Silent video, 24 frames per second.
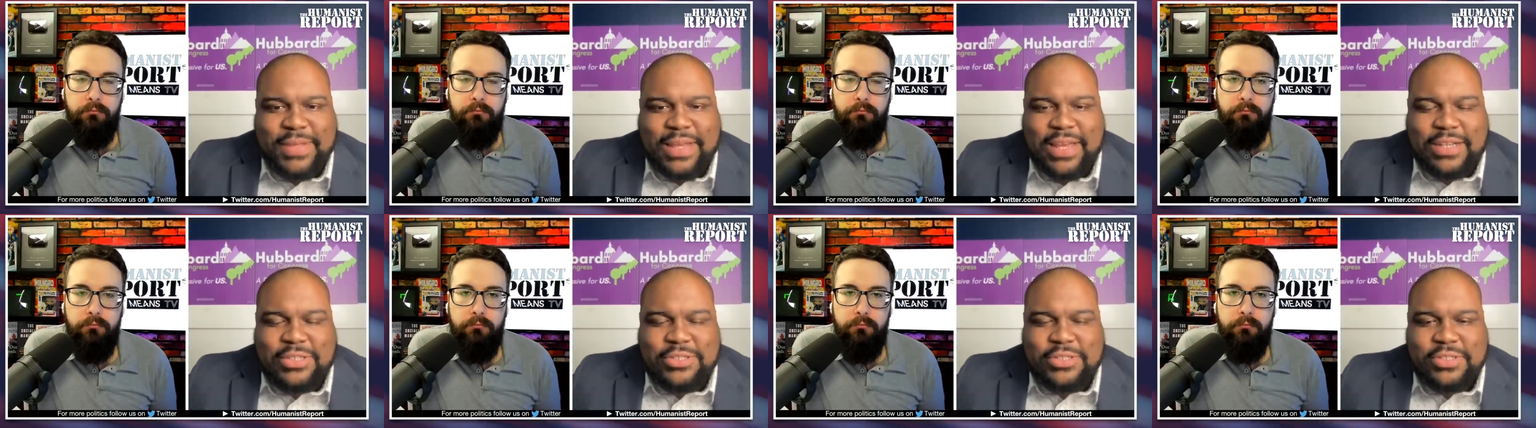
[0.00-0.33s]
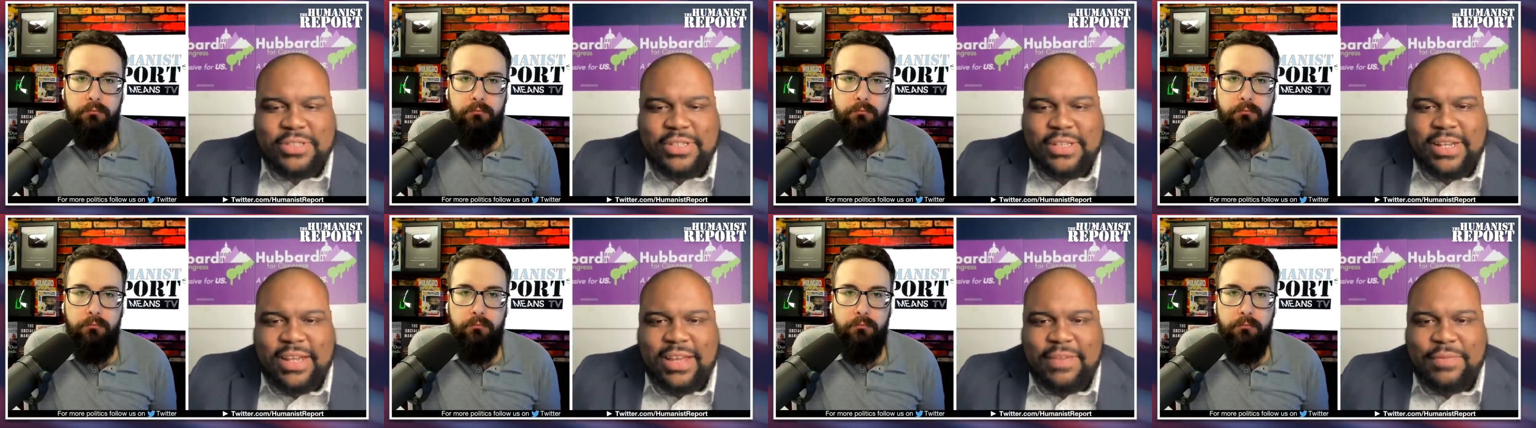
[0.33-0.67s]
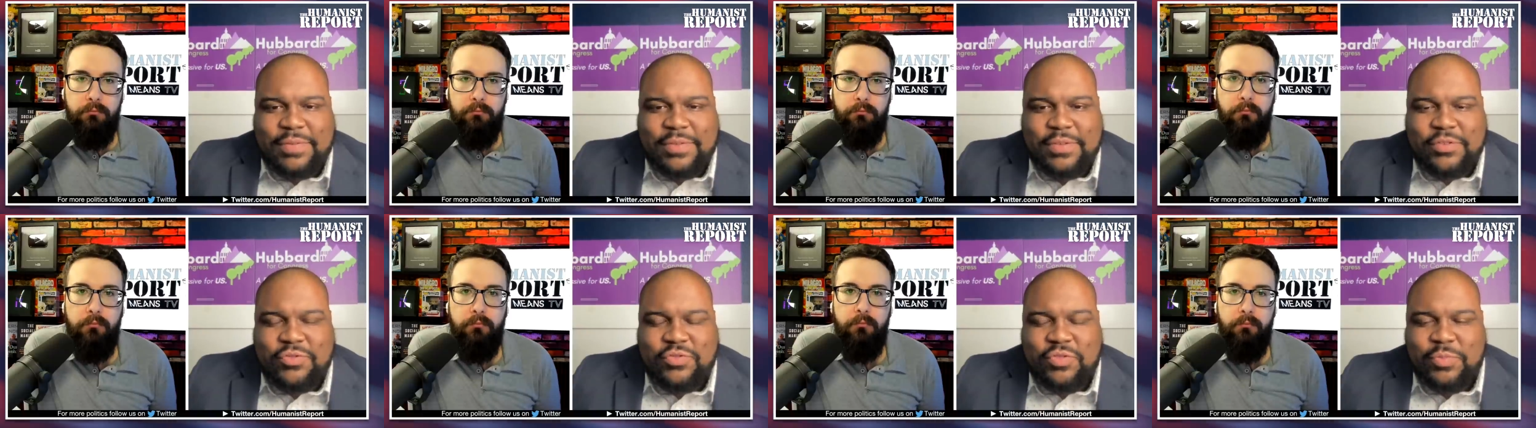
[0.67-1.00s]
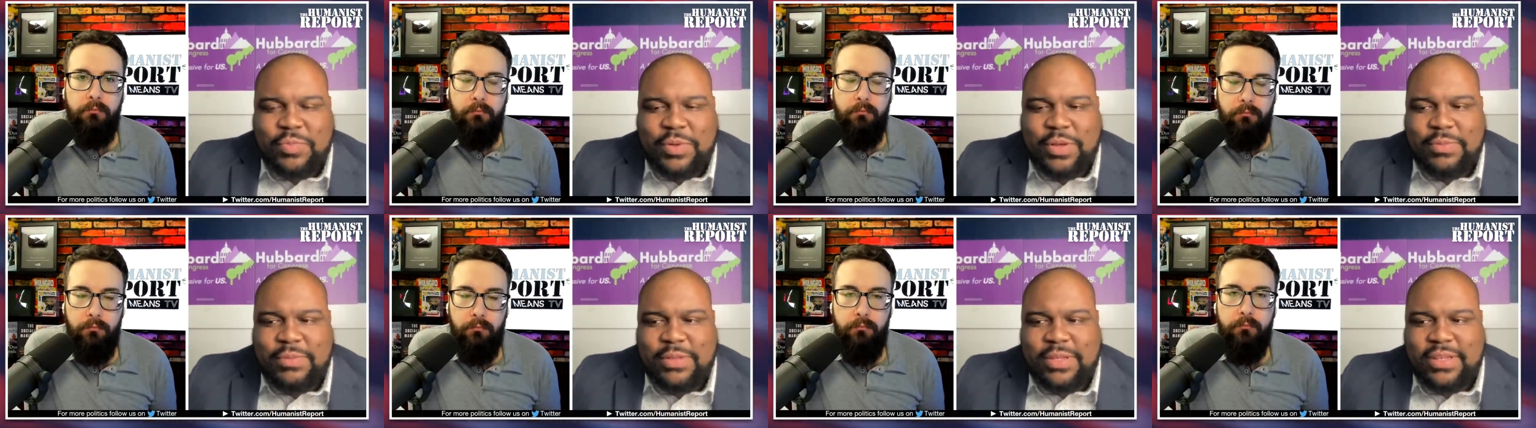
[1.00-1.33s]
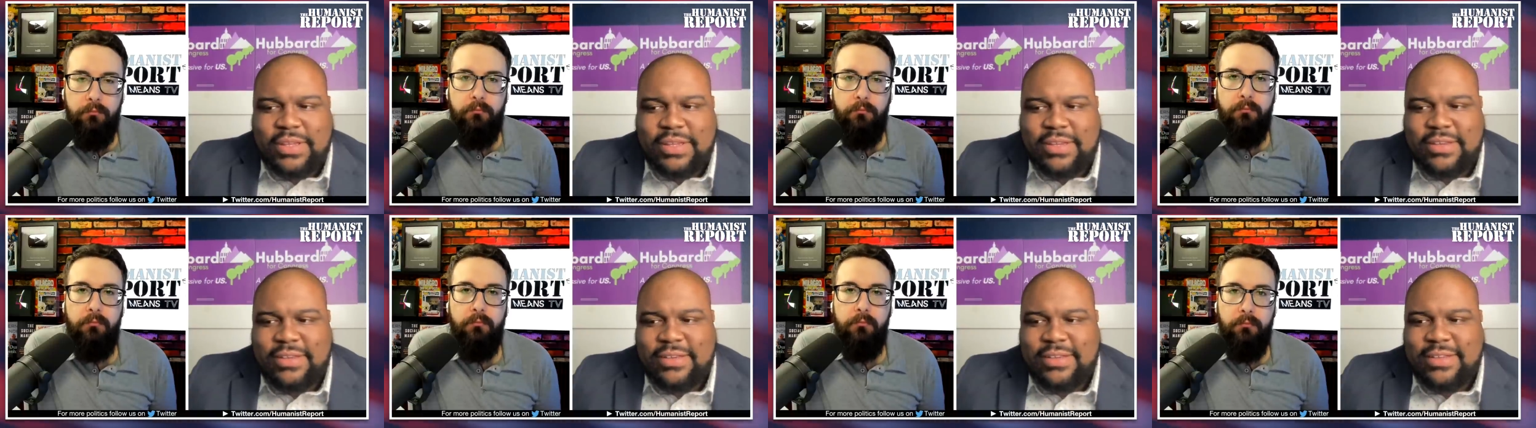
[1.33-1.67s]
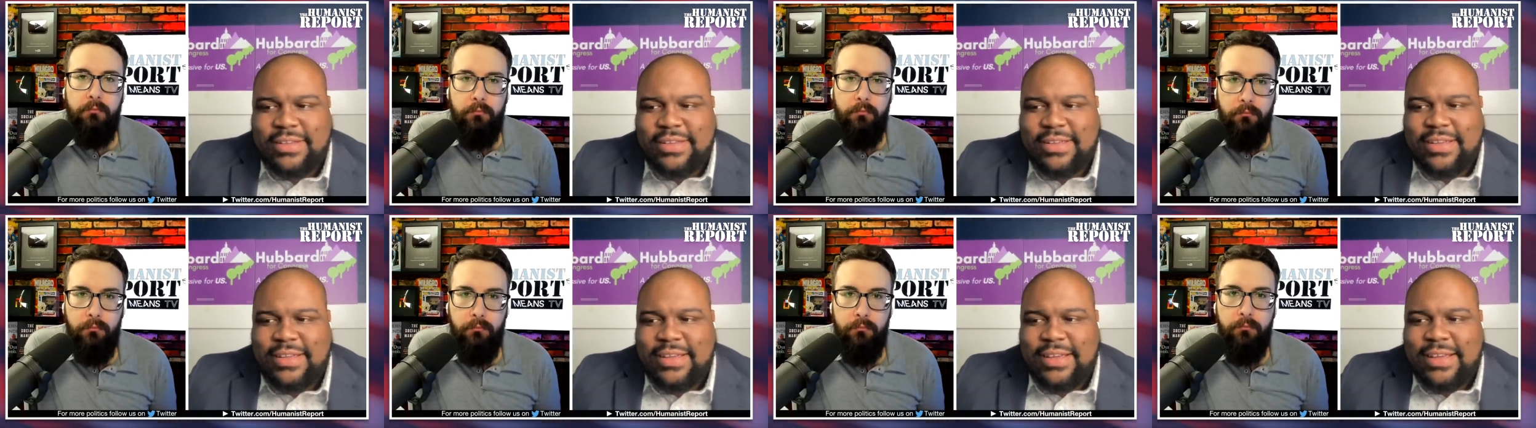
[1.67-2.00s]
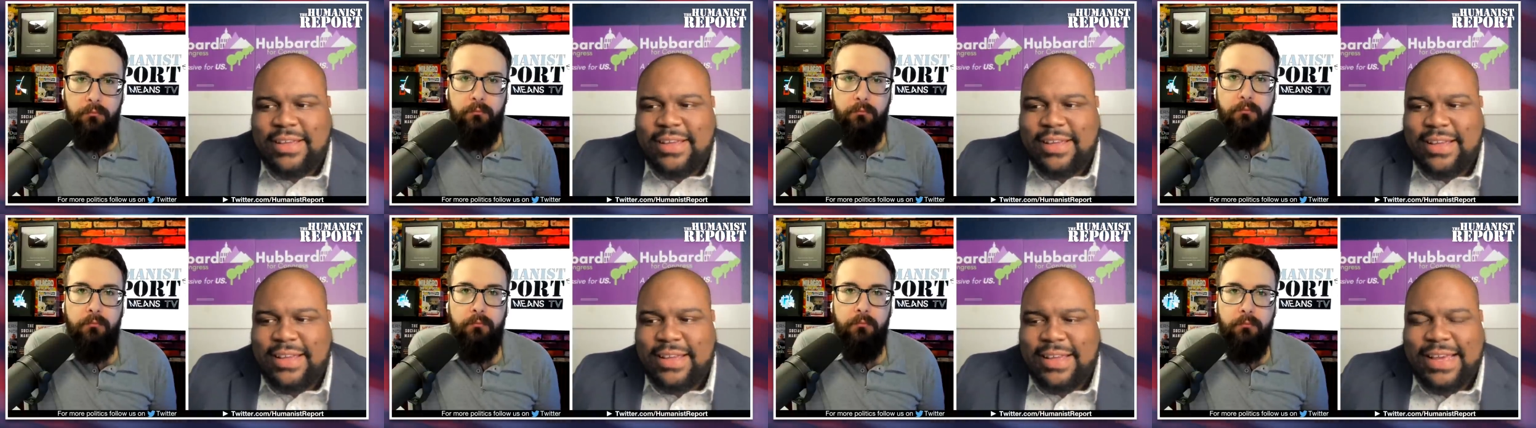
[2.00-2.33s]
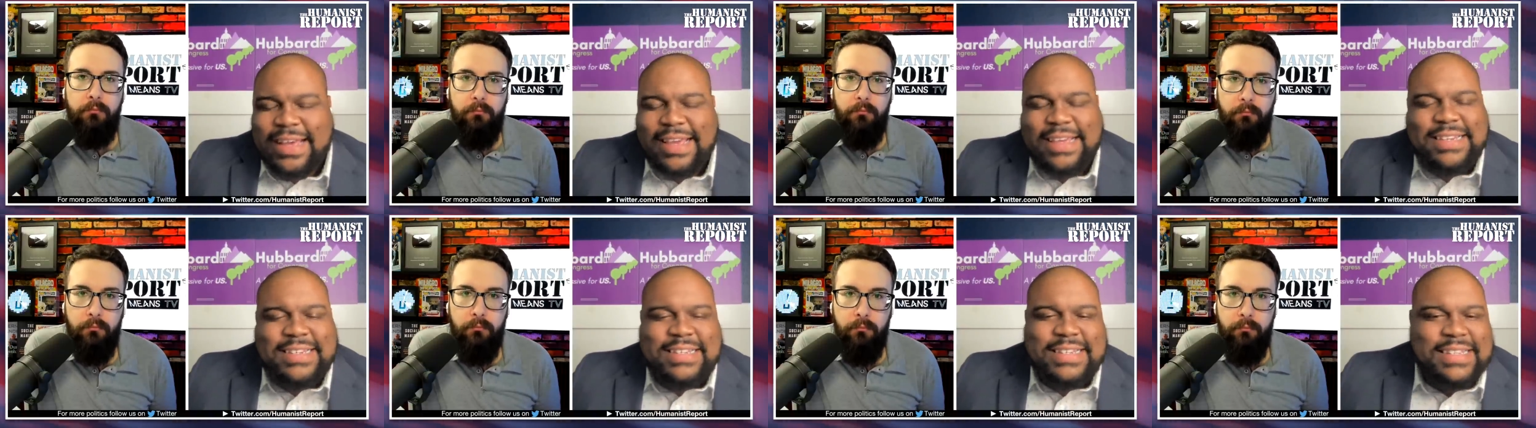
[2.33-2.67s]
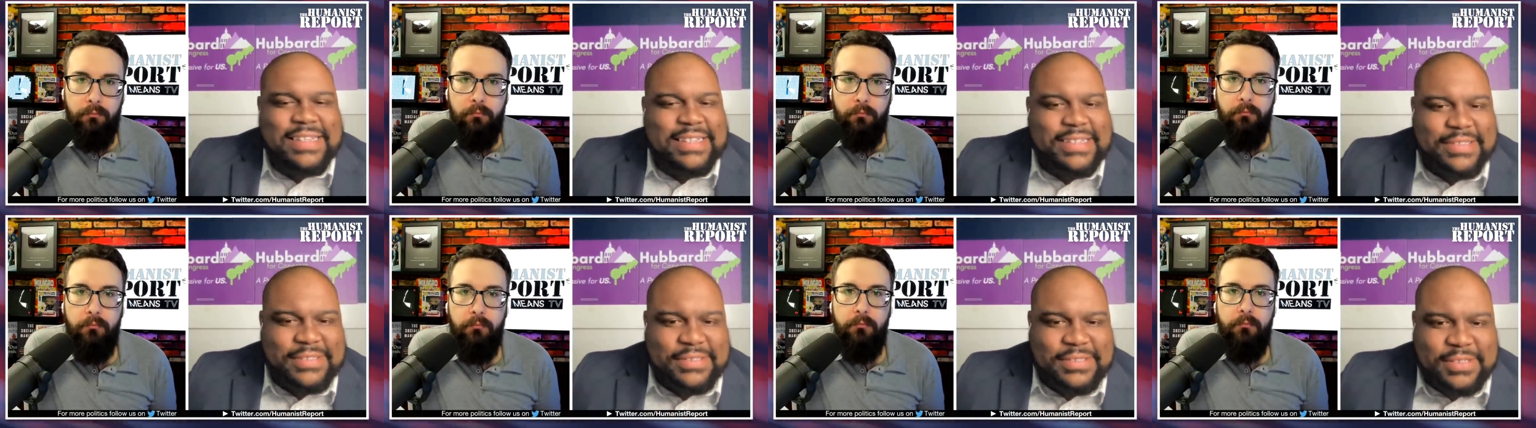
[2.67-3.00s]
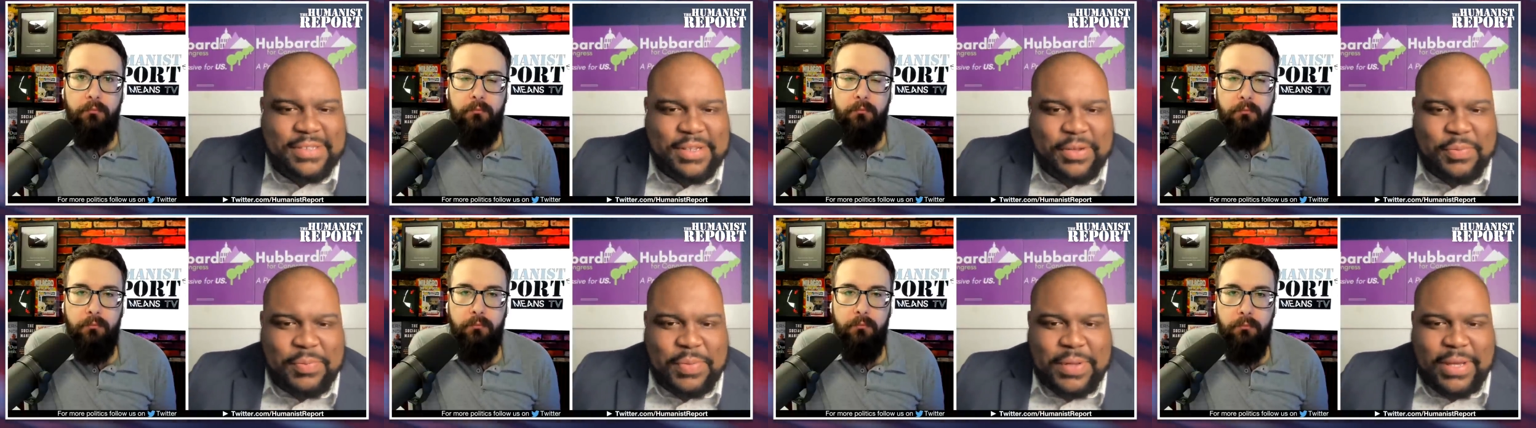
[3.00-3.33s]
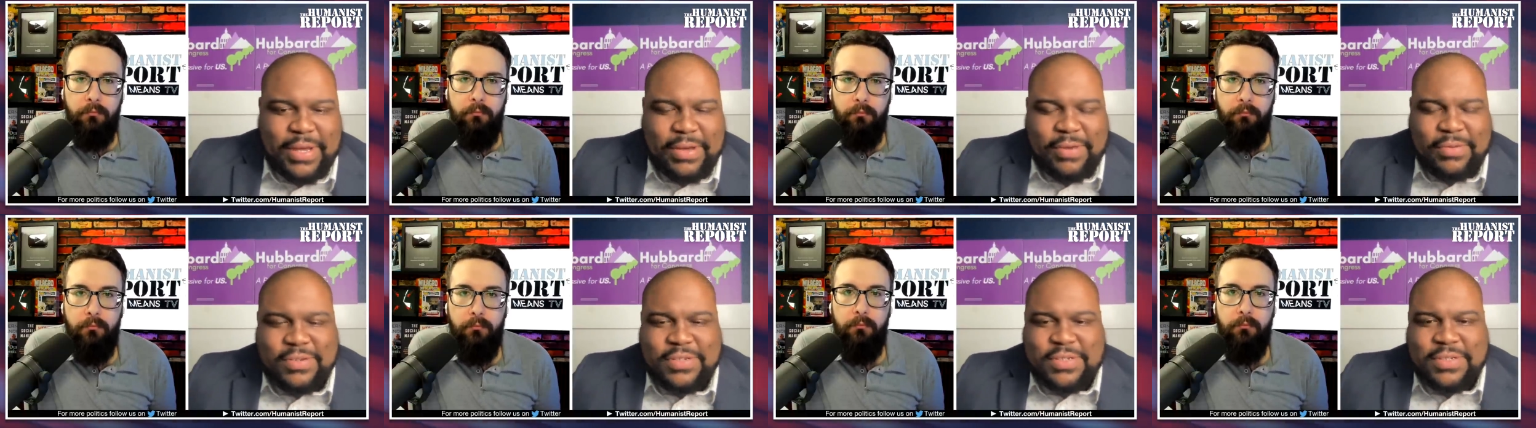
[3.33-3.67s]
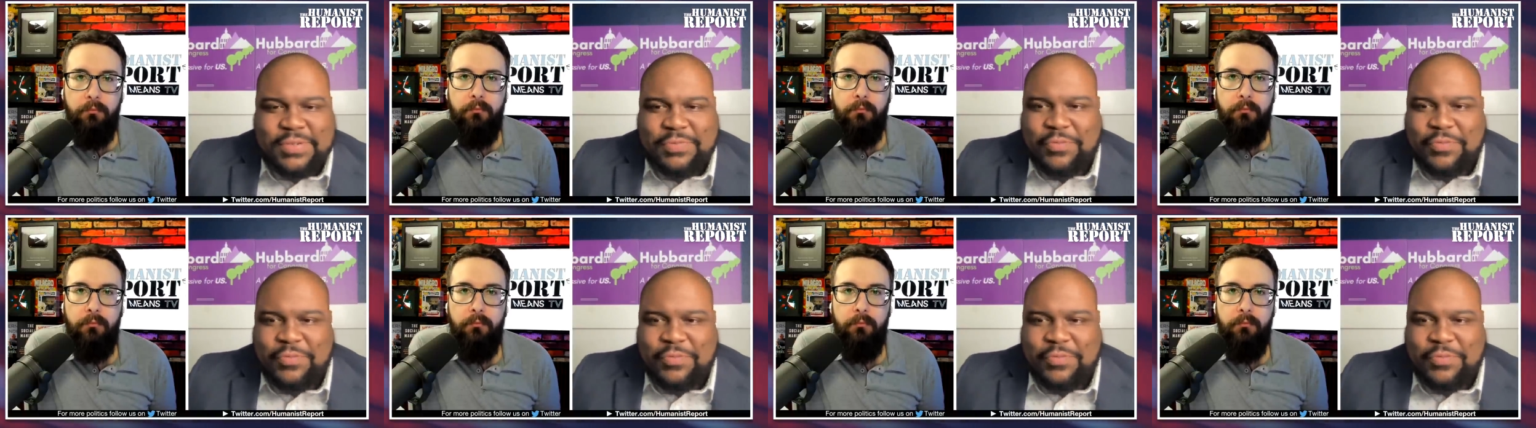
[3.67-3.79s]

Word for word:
Speaker 1: actually, and having those Republican ideas about